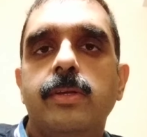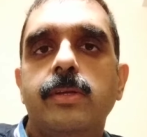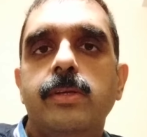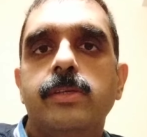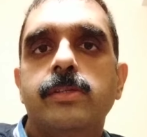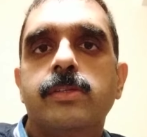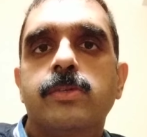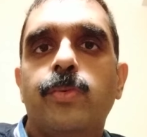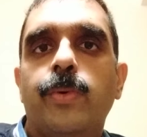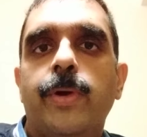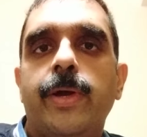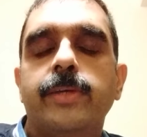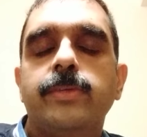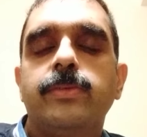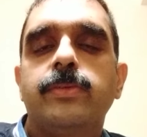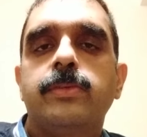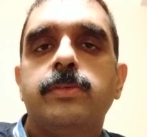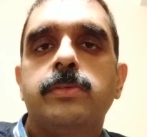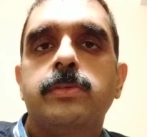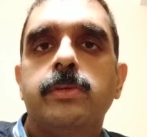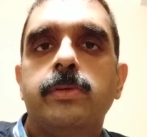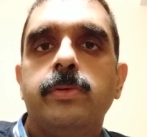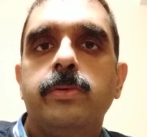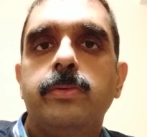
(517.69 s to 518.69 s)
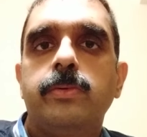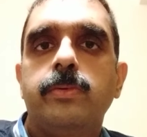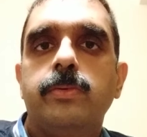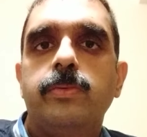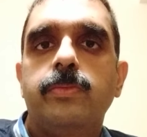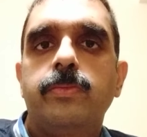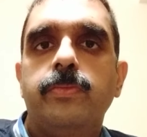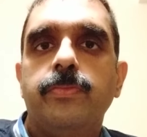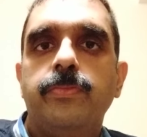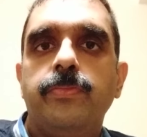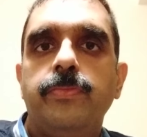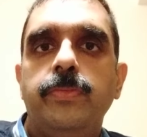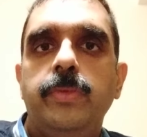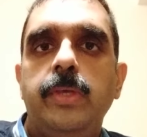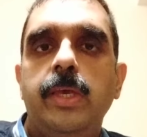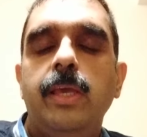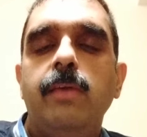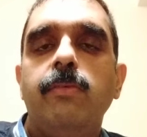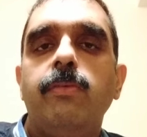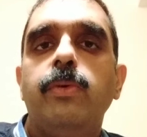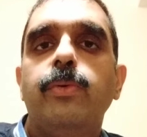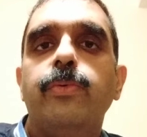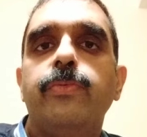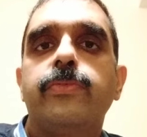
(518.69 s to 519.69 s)
so as to
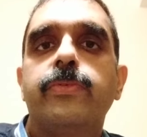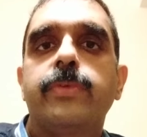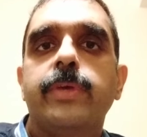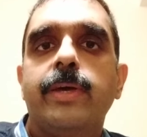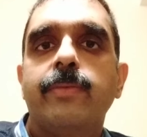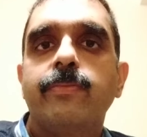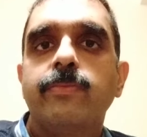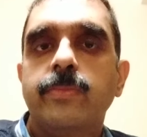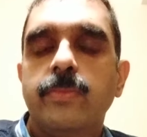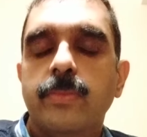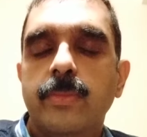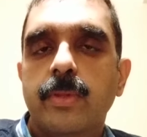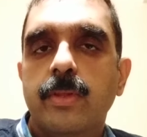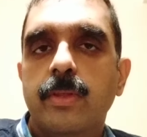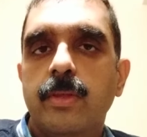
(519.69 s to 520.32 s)
give you some